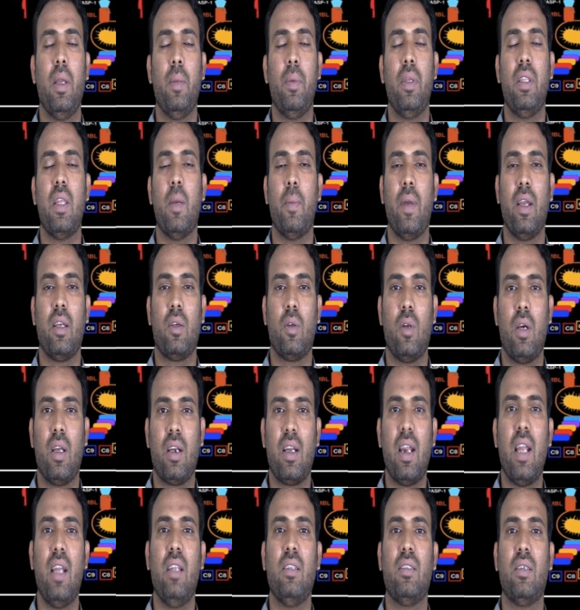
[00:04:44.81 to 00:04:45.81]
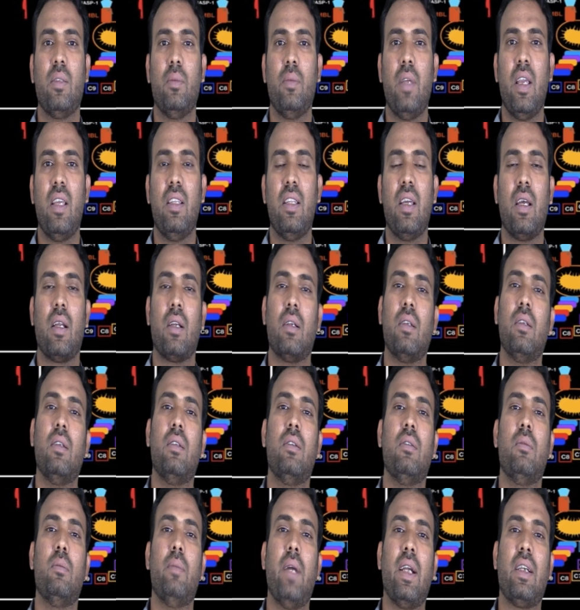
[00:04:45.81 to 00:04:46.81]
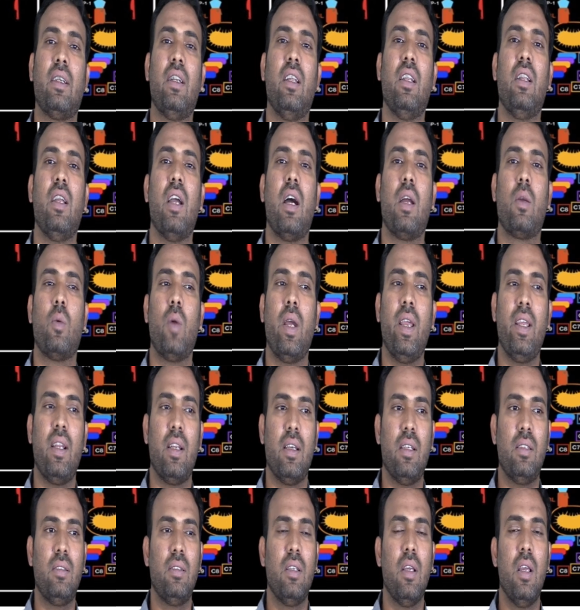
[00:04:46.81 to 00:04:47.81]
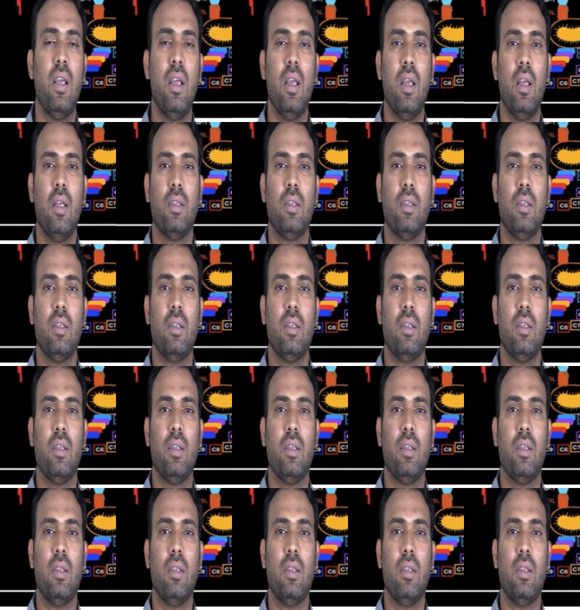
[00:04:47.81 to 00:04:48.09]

maybe the microorganism, either bacteria or virus,